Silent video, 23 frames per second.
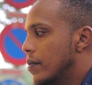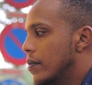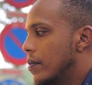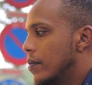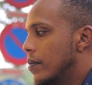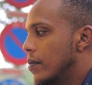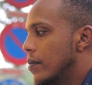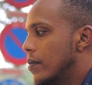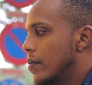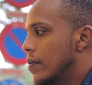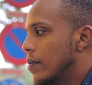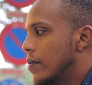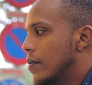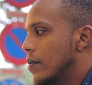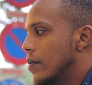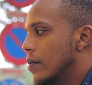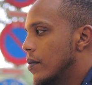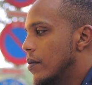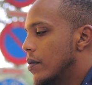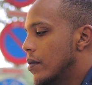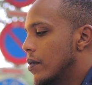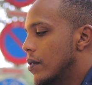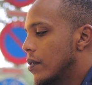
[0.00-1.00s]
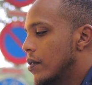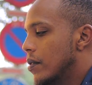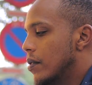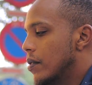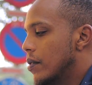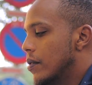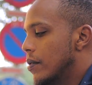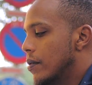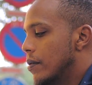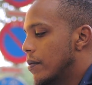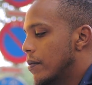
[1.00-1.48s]

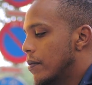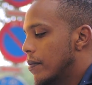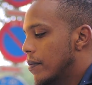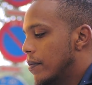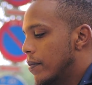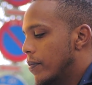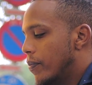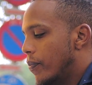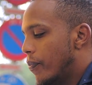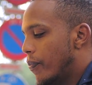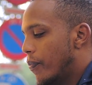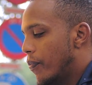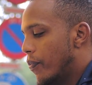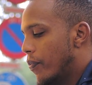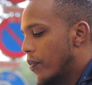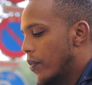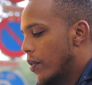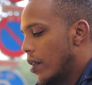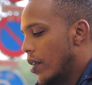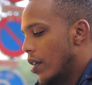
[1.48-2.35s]
The person shown says nothing.